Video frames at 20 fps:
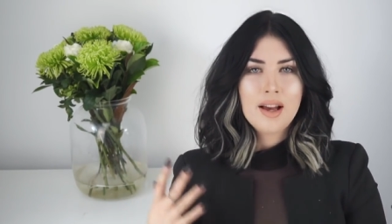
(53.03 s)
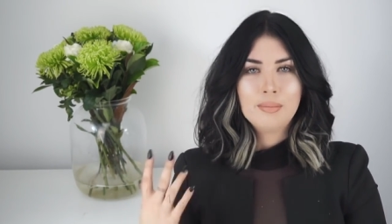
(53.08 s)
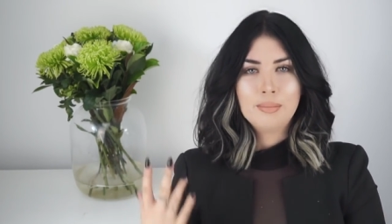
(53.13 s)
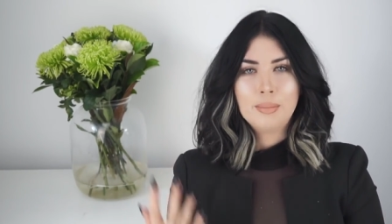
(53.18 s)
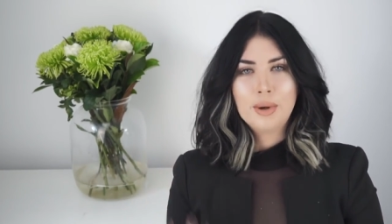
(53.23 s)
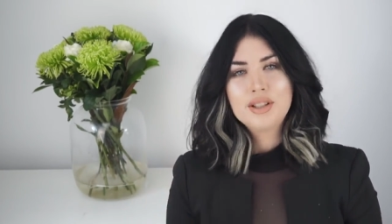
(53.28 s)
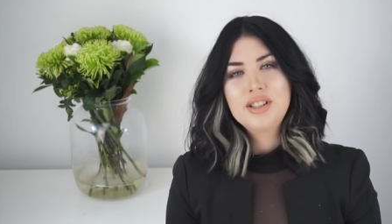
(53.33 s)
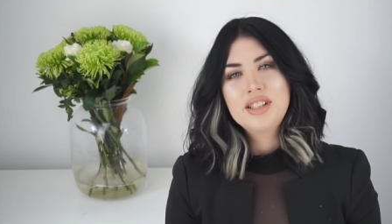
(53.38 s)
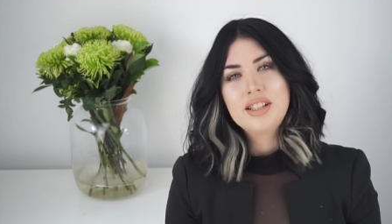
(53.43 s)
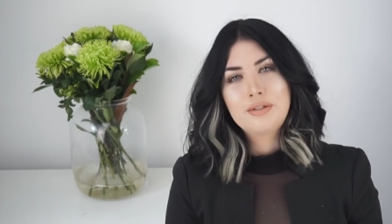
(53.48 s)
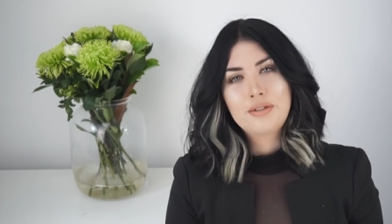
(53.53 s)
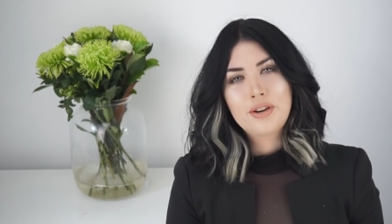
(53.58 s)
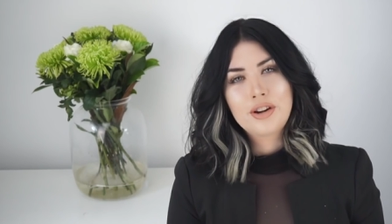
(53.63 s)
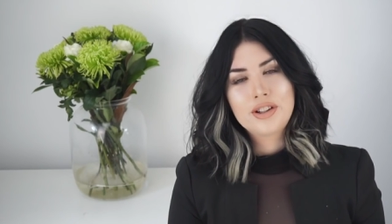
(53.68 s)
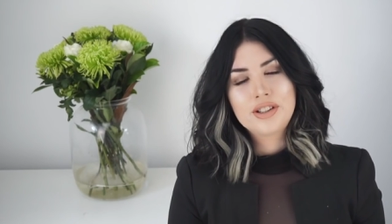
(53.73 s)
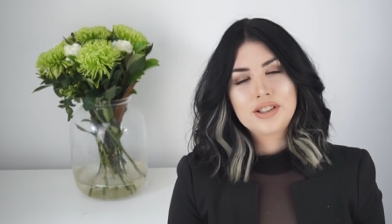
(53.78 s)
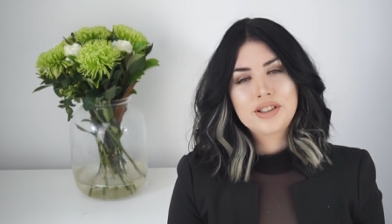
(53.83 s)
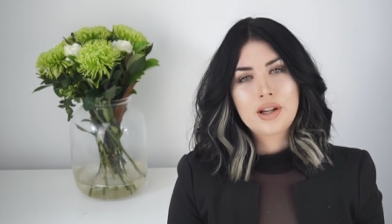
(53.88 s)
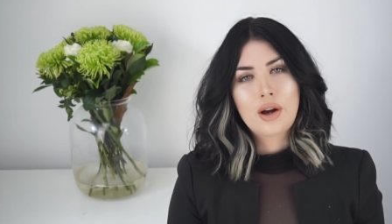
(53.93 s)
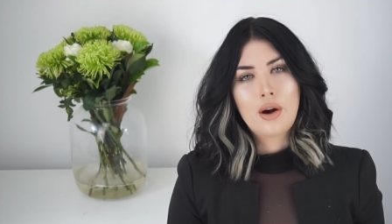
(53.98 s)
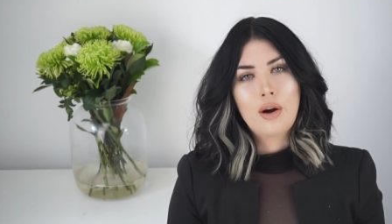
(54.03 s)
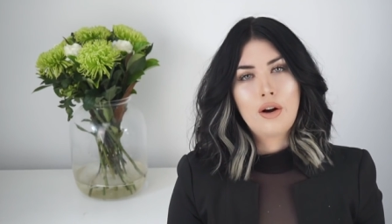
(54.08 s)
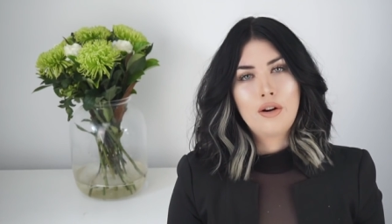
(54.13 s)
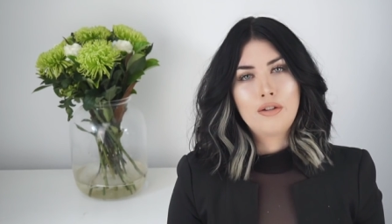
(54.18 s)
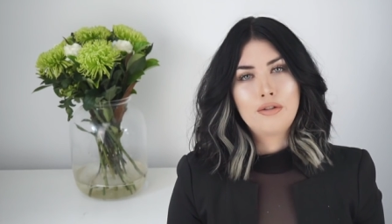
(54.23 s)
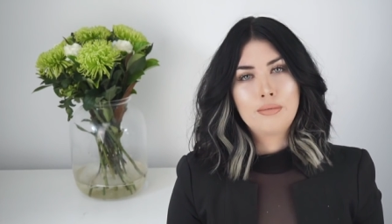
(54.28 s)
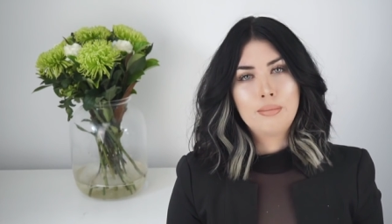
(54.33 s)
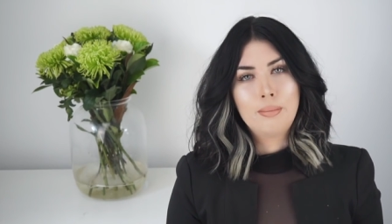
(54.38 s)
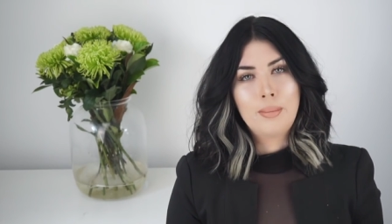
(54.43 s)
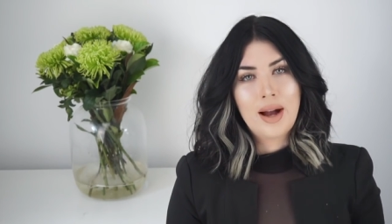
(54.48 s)
Mostly photos
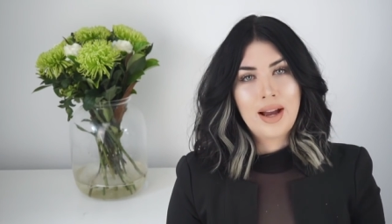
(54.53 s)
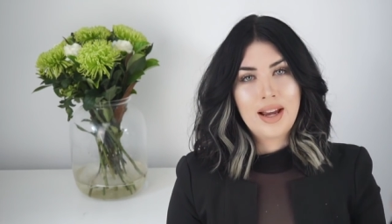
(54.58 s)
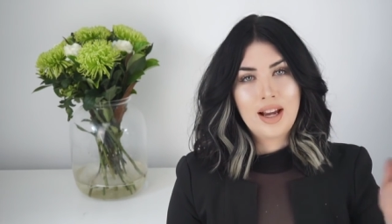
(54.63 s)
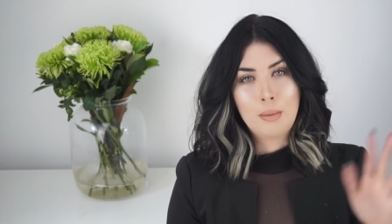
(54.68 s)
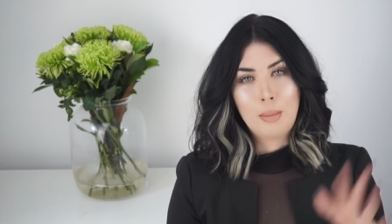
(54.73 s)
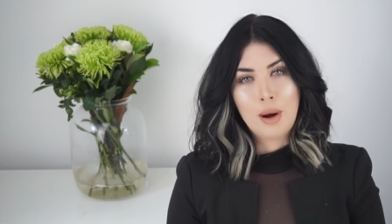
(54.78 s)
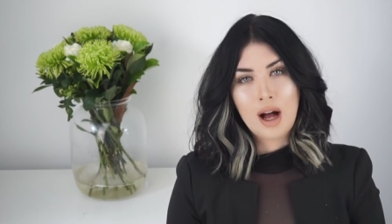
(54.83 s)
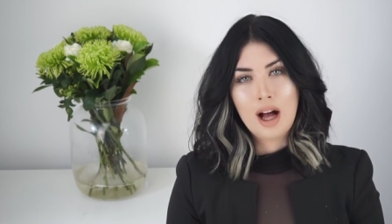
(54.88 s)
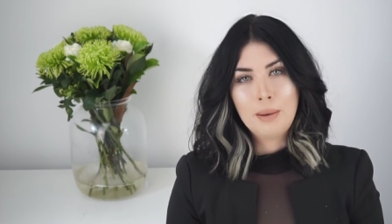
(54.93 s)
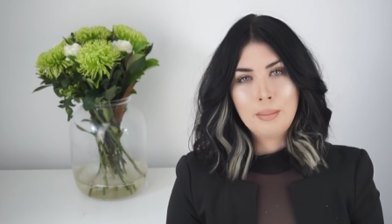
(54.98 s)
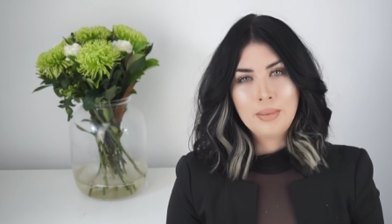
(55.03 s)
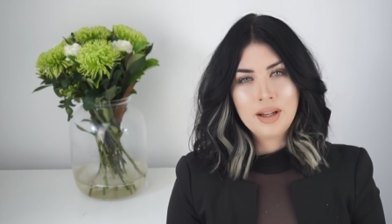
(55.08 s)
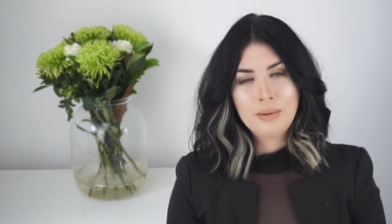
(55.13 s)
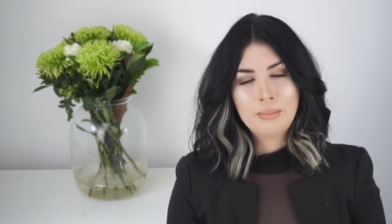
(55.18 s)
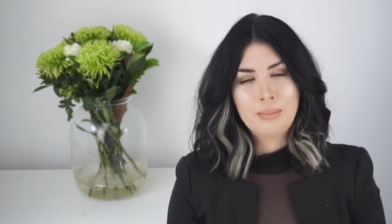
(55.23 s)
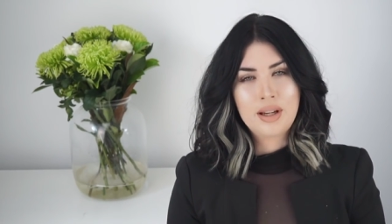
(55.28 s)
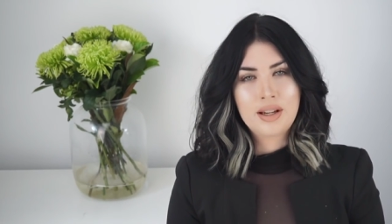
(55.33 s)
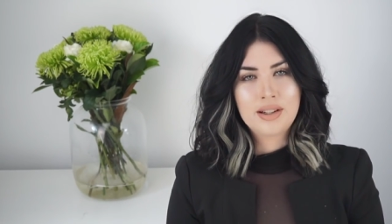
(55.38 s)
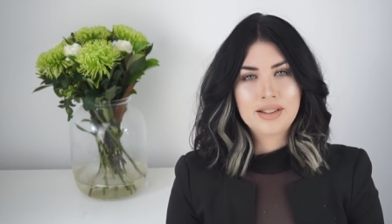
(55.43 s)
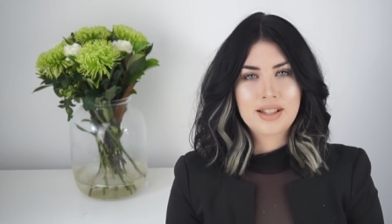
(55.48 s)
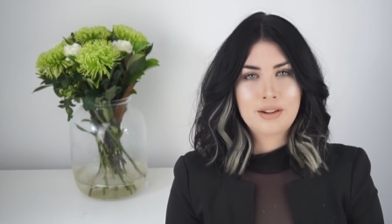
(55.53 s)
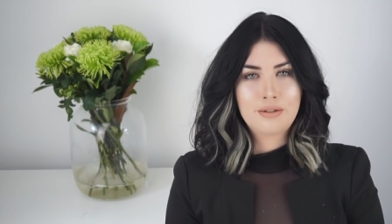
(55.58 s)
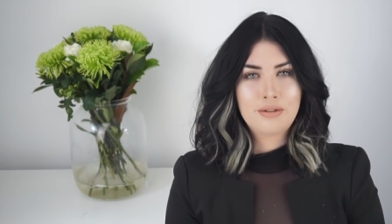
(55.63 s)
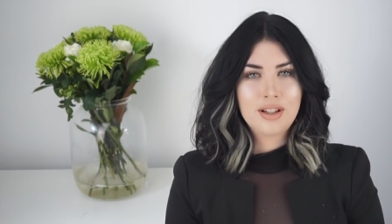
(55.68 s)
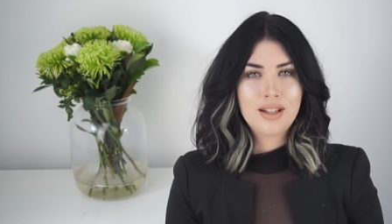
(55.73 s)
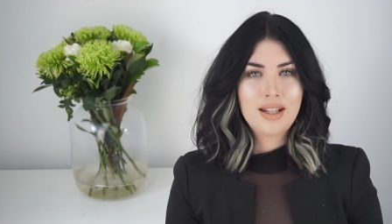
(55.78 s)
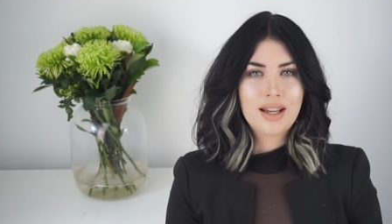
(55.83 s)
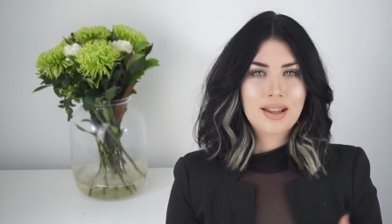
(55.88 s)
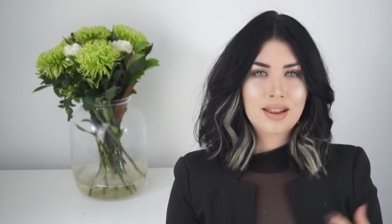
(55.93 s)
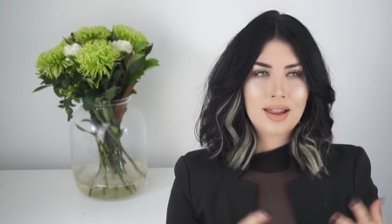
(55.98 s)
of my apartment because I
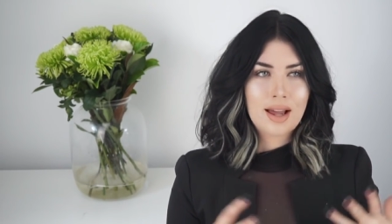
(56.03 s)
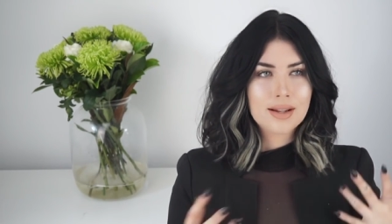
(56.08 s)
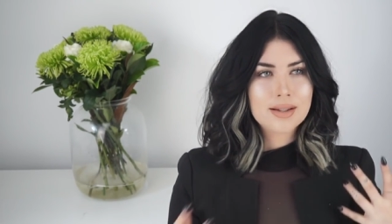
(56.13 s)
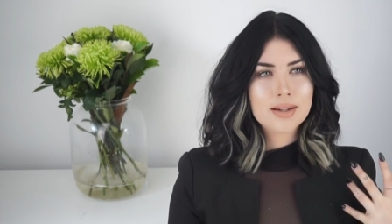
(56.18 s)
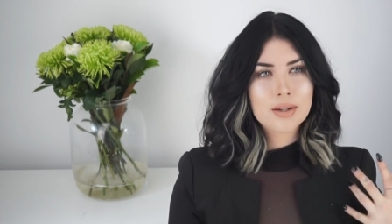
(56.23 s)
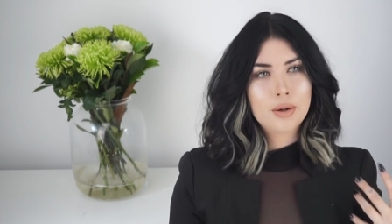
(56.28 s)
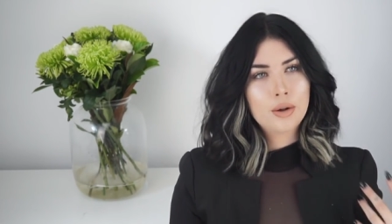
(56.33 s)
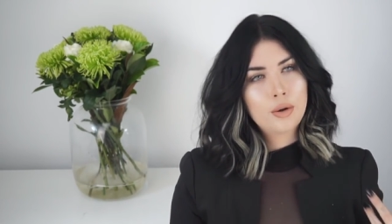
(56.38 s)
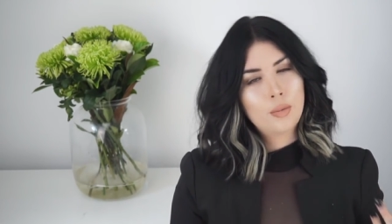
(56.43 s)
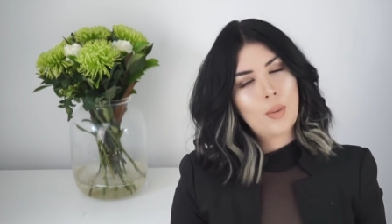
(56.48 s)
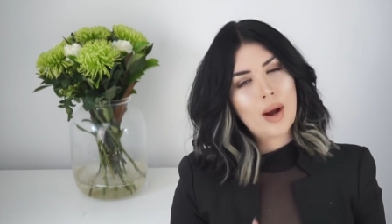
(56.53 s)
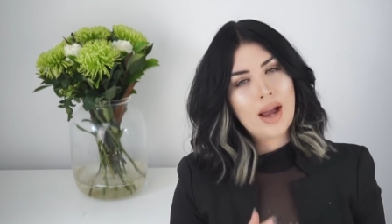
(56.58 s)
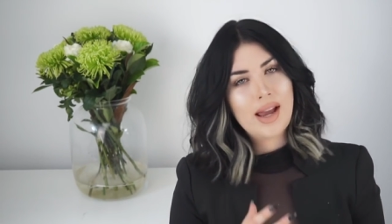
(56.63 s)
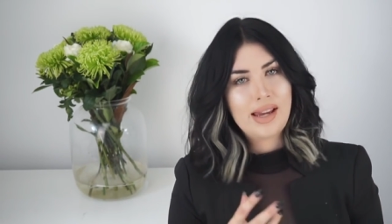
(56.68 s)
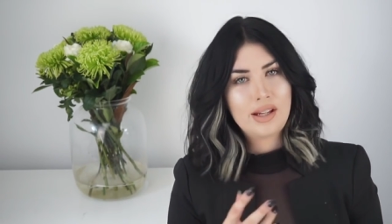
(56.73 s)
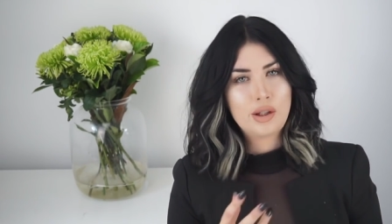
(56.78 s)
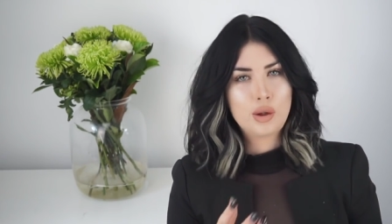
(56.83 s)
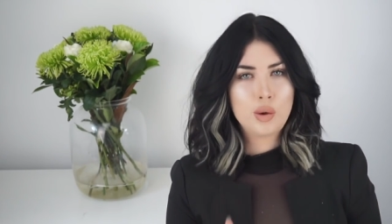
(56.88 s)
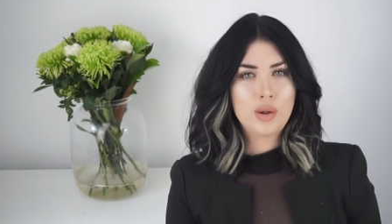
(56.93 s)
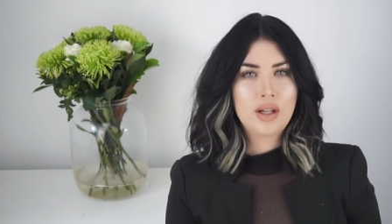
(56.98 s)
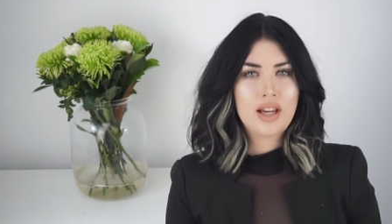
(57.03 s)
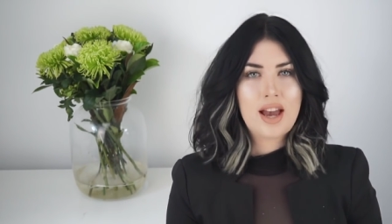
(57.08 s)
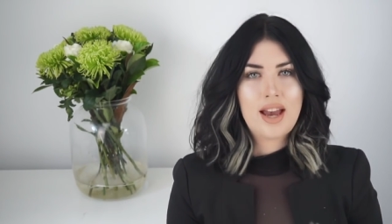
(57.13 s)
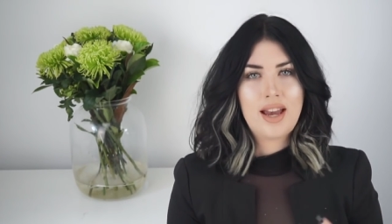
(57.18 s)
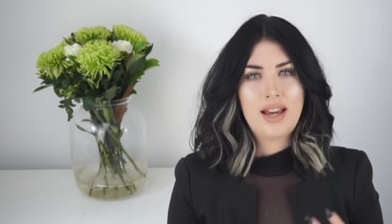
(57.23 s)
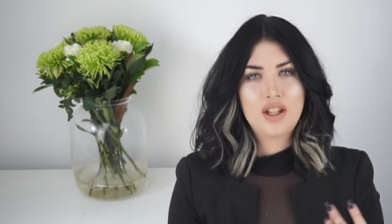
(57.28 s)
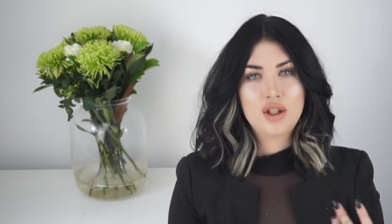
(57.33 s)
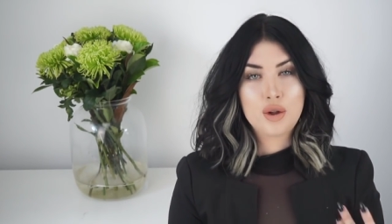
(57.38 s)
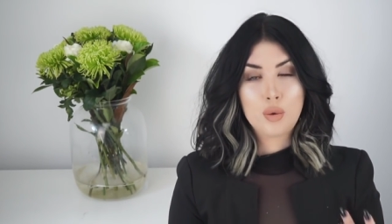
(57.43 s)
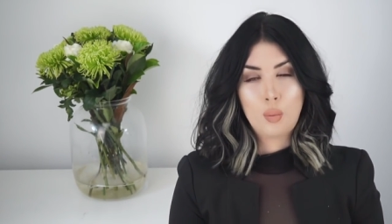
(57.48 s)
feel like that's a good way to
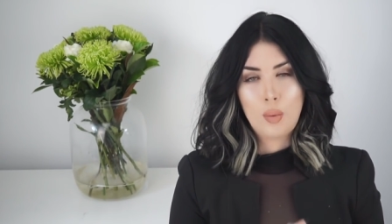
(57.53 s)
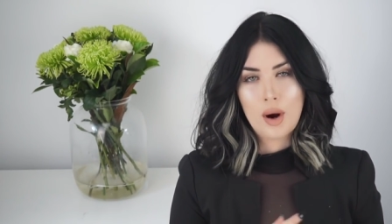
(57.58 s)
gauge